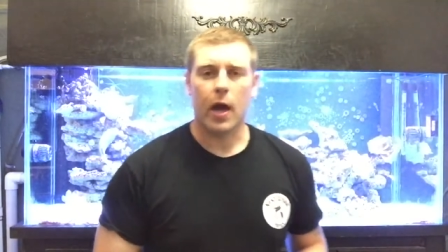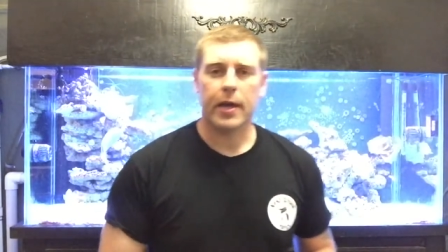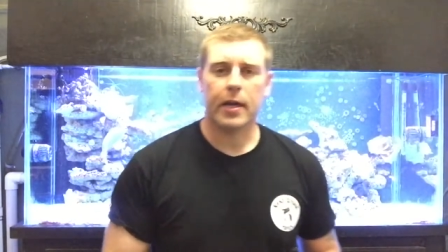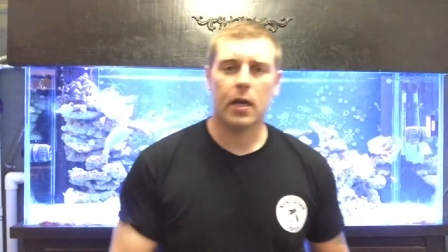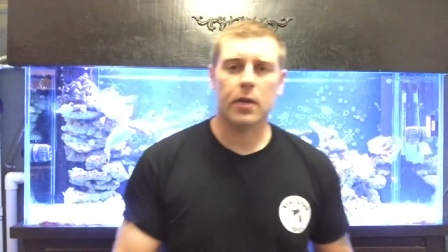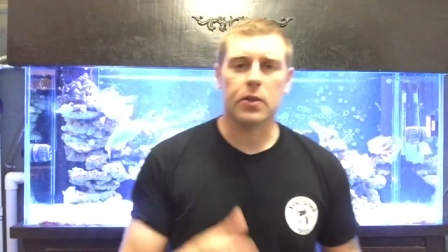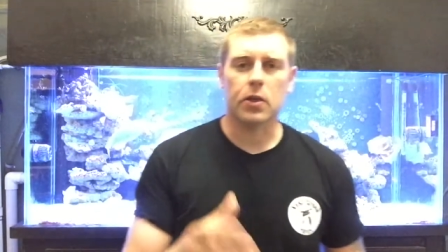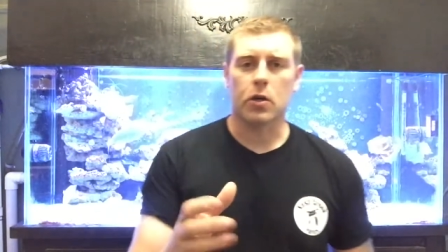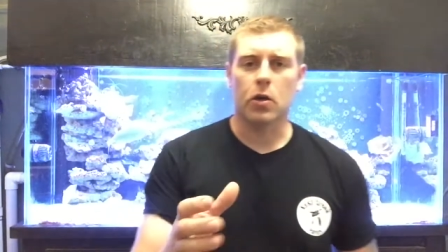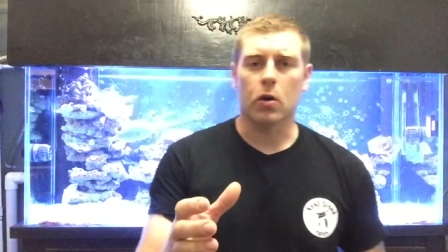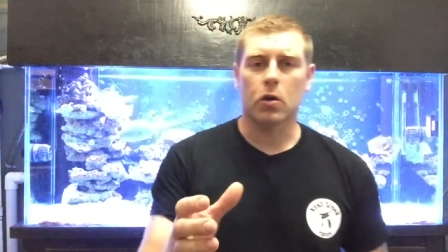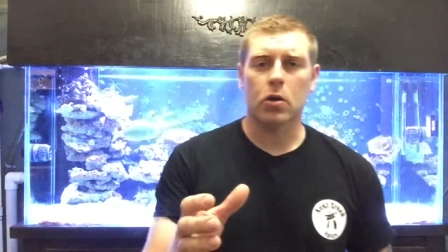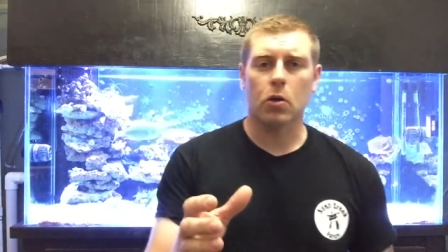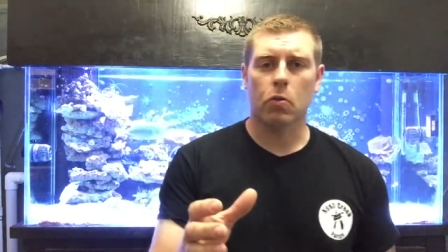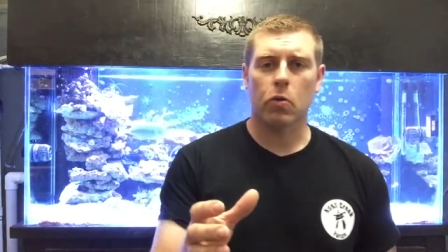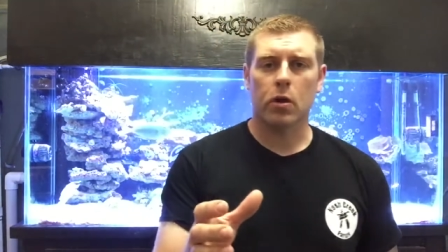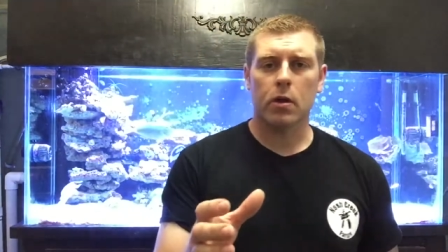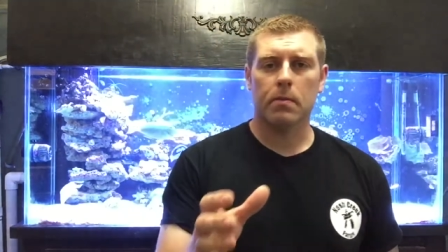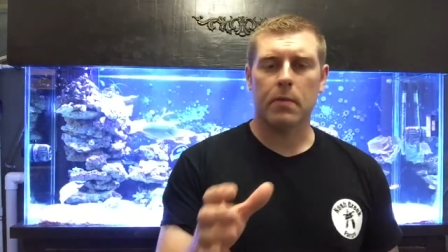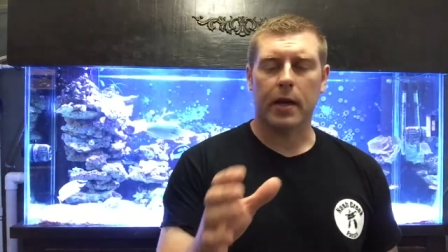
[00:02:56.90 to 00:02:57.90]
I got the coco
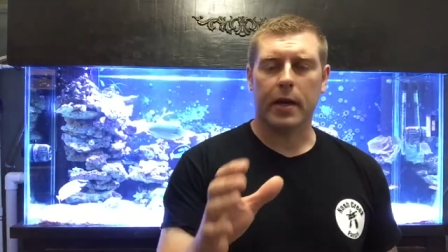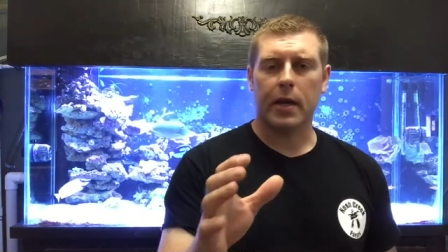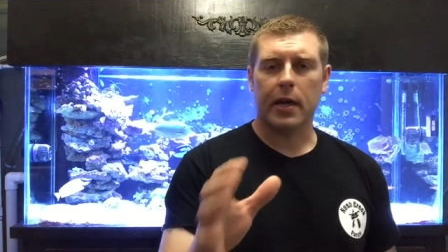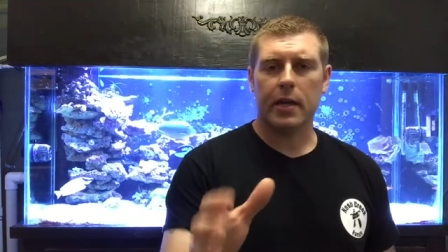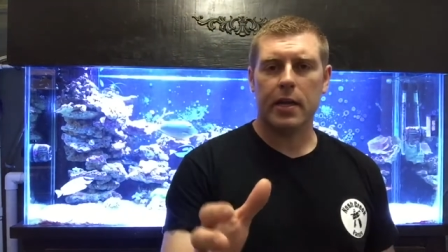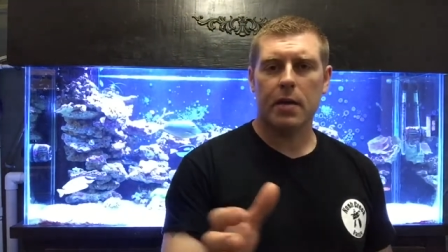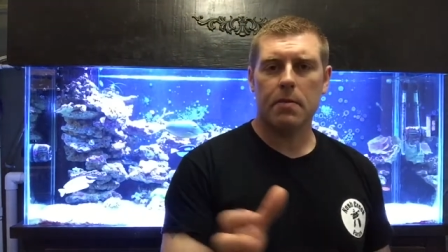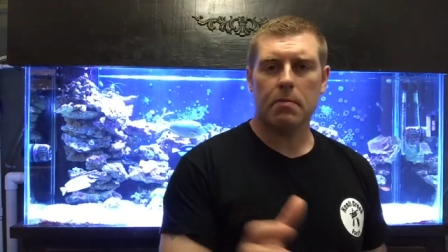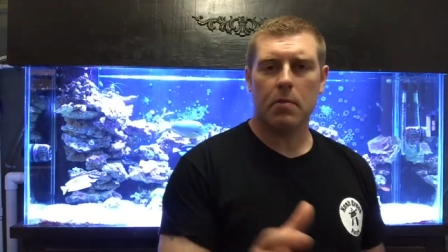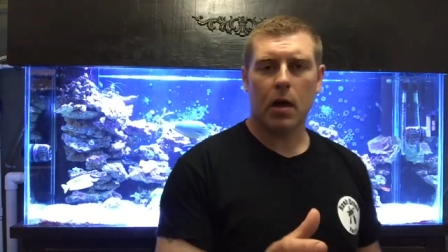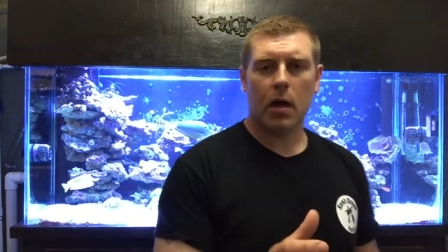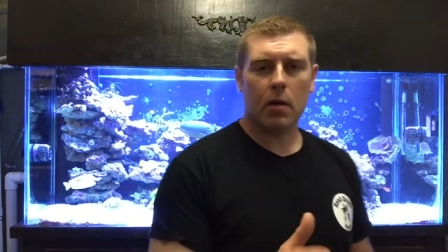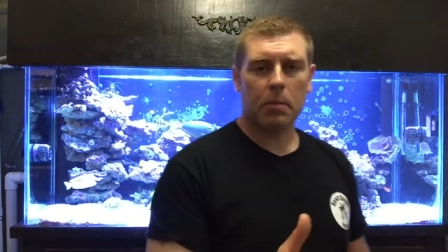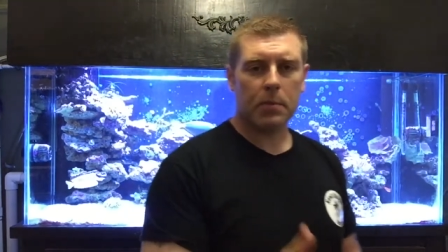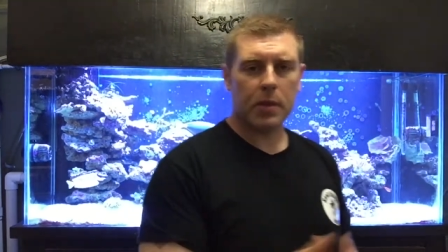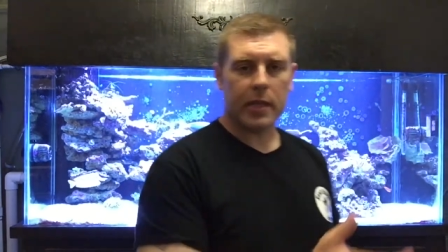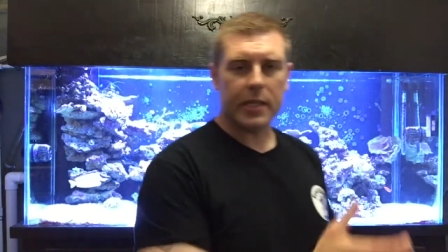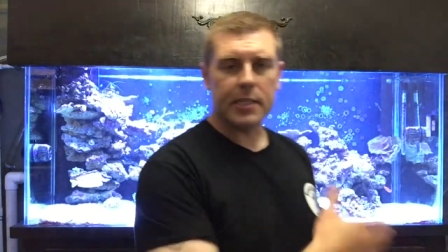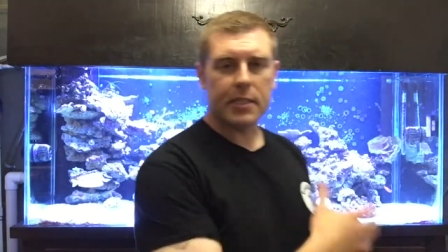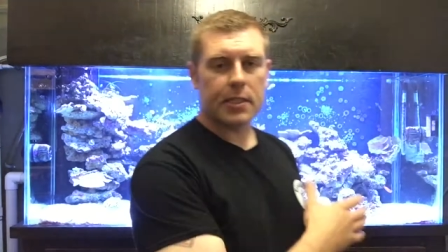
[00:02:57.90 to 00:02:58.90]
worm. I got him all
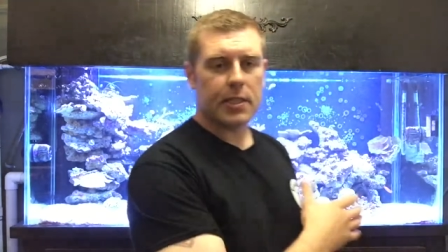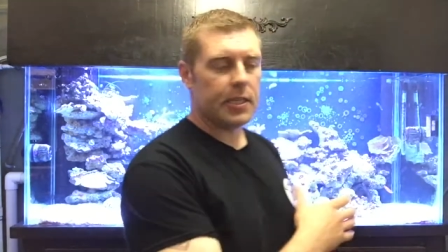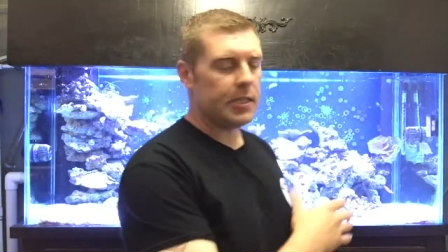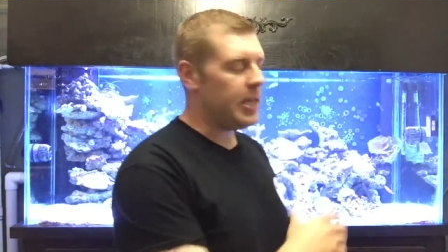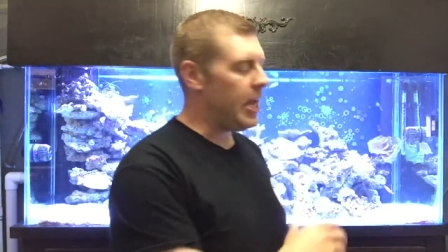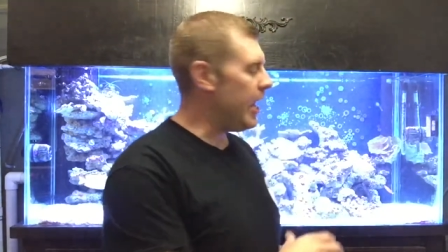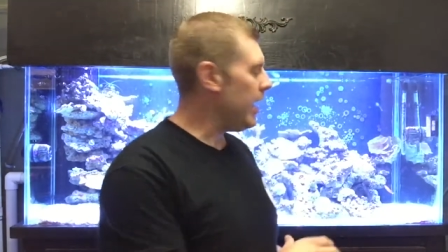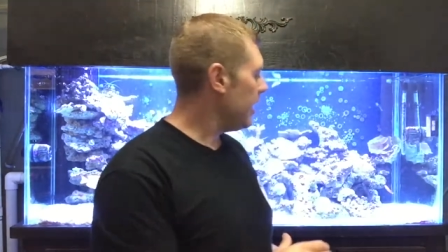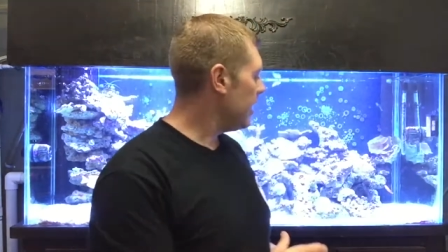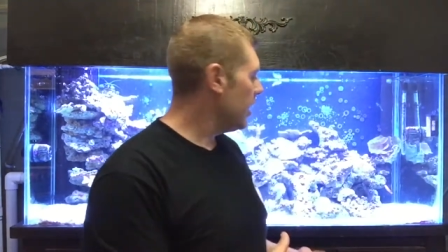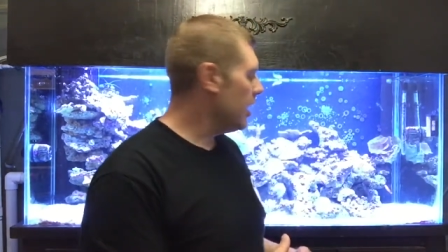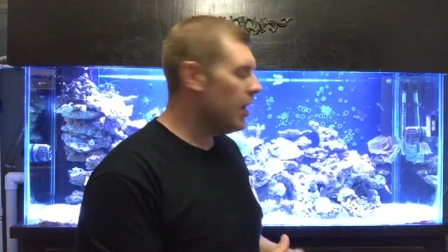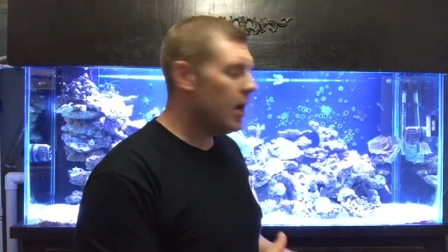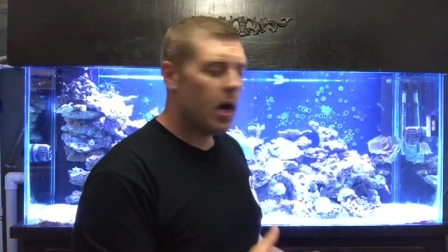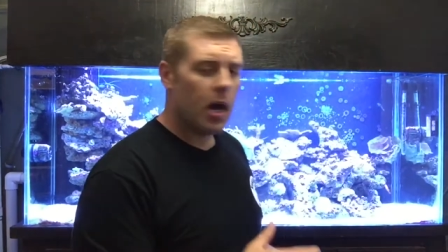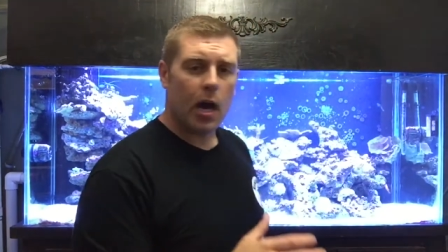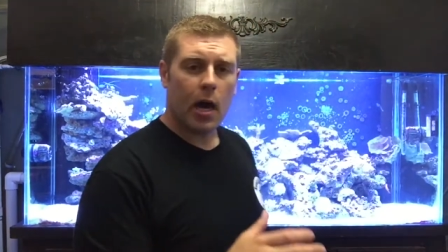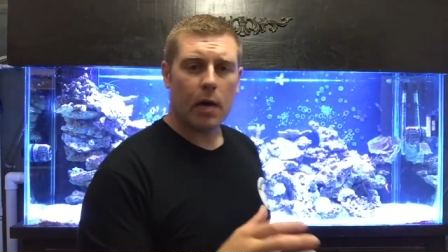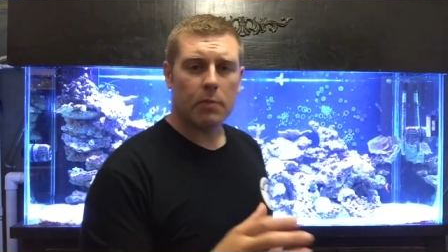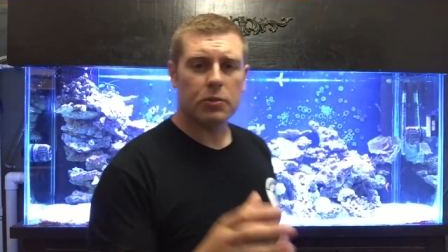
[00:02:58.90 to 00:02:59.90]
placed in the tank.
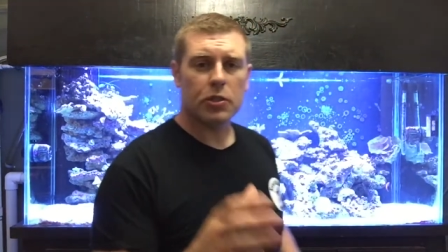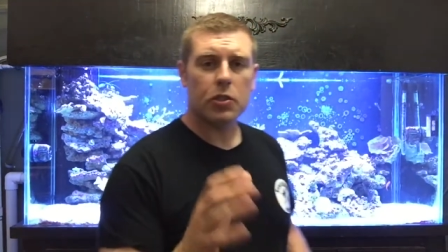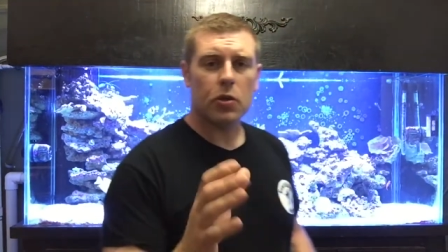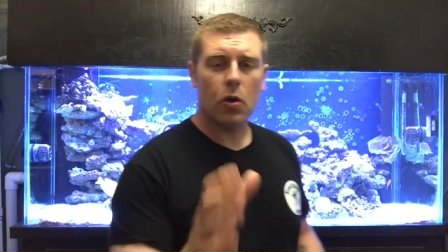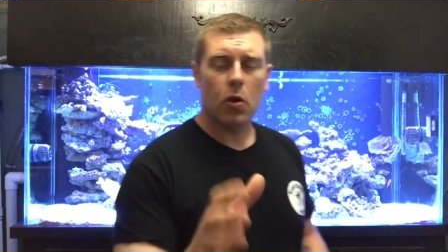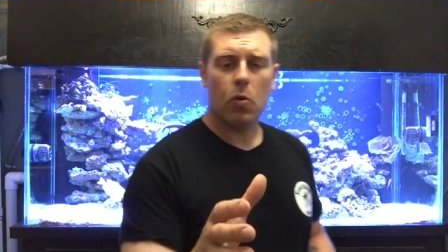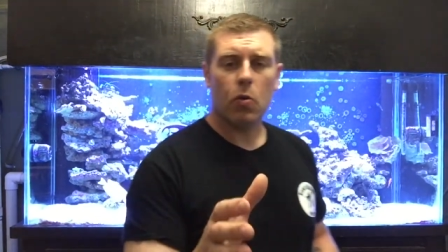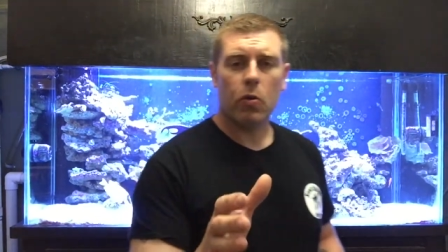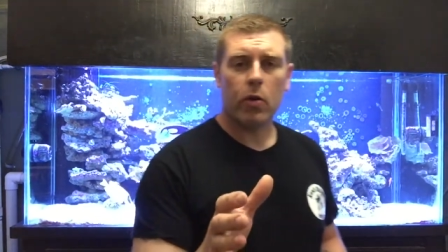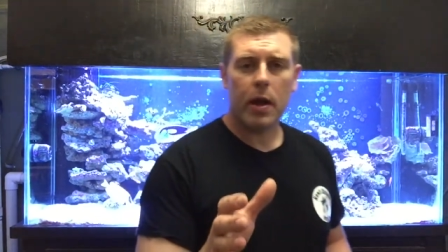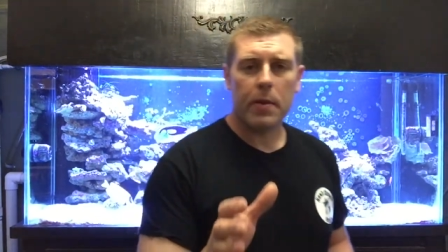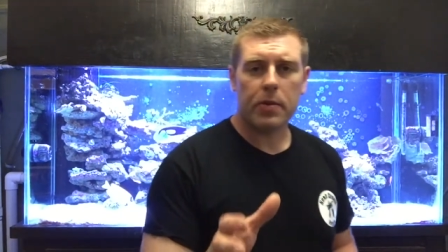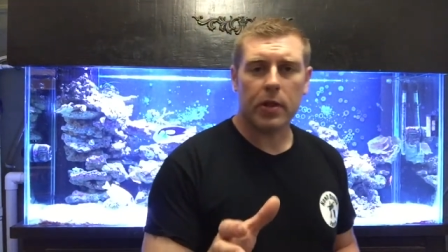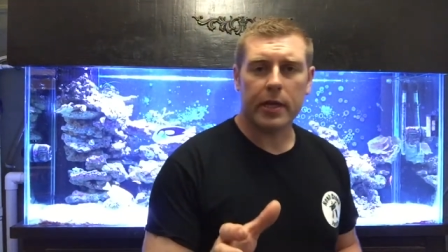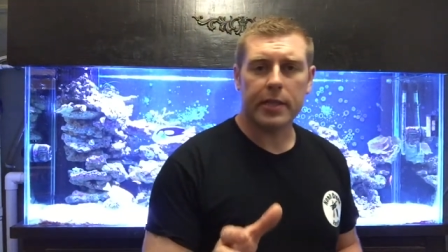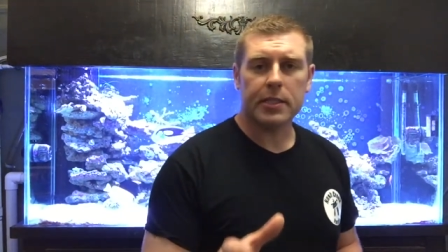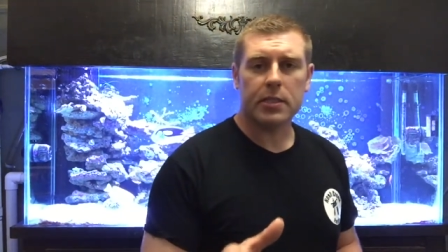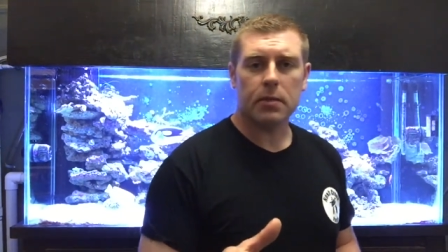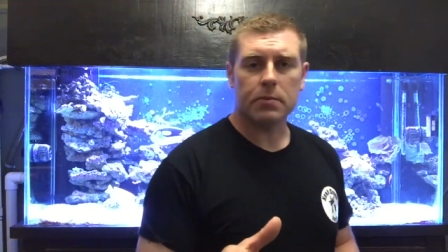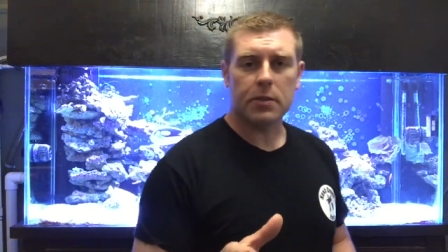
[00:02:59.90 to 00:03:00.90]
Um, so where I
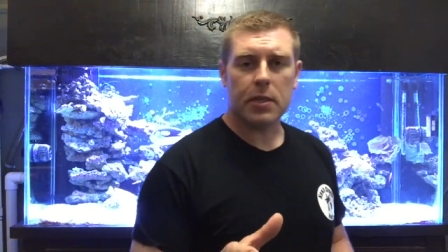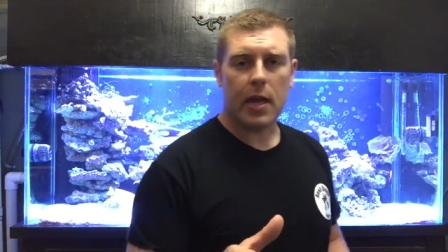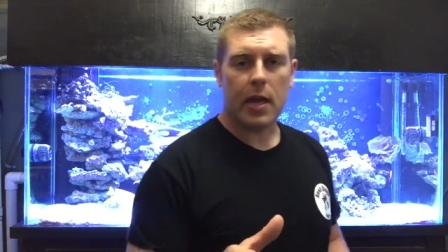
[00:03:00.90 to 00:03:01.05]
placed him